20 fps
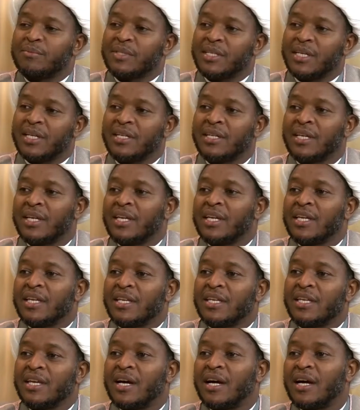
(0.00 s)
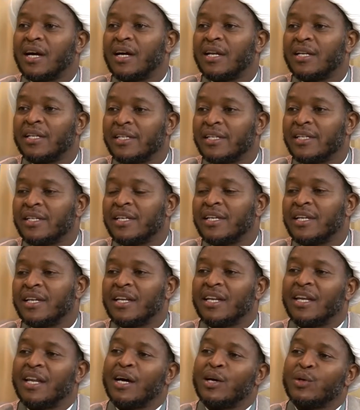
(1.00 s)
said, Ya Ali,
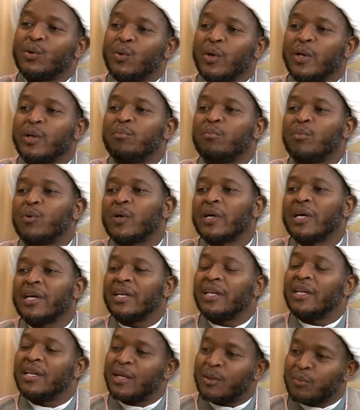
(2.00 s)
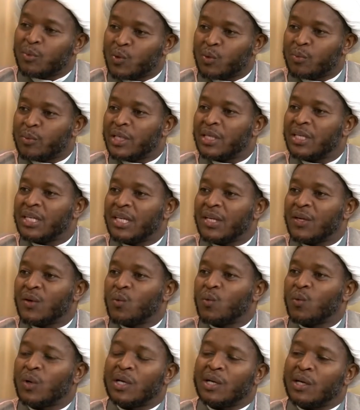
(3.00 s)
la yuhibbuka illa mu'min,
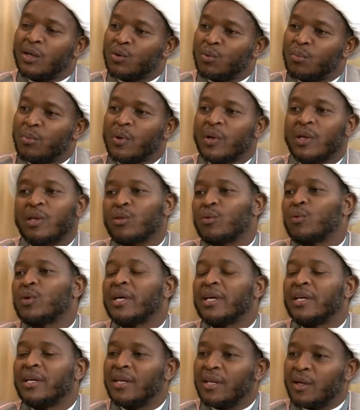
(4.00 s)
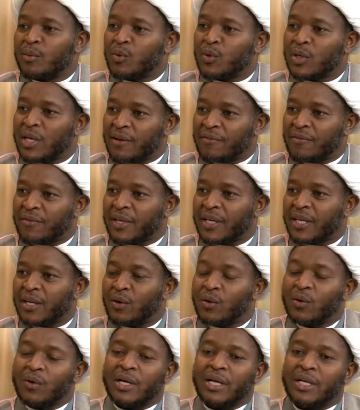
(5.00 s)
wa la yubghidhuka illa munafiq.
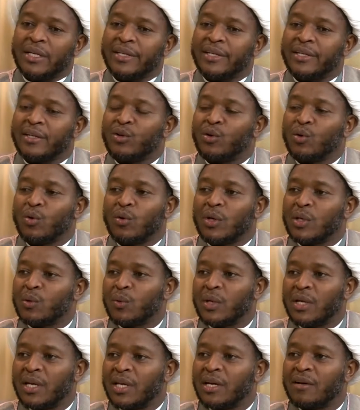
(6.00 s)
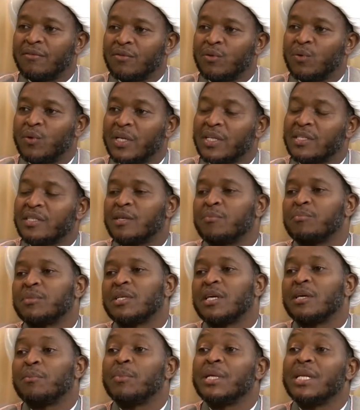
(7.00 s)
O Ali, no one will love you except
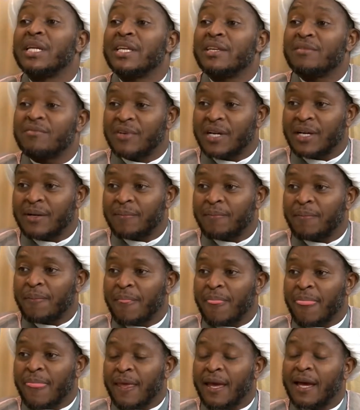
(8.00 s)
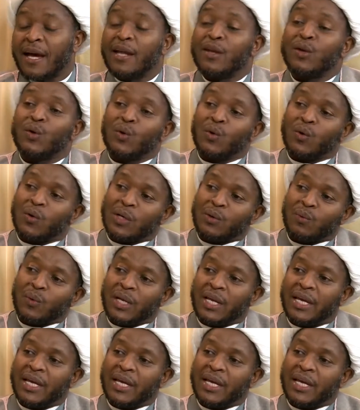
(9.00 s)
a believer, and no one will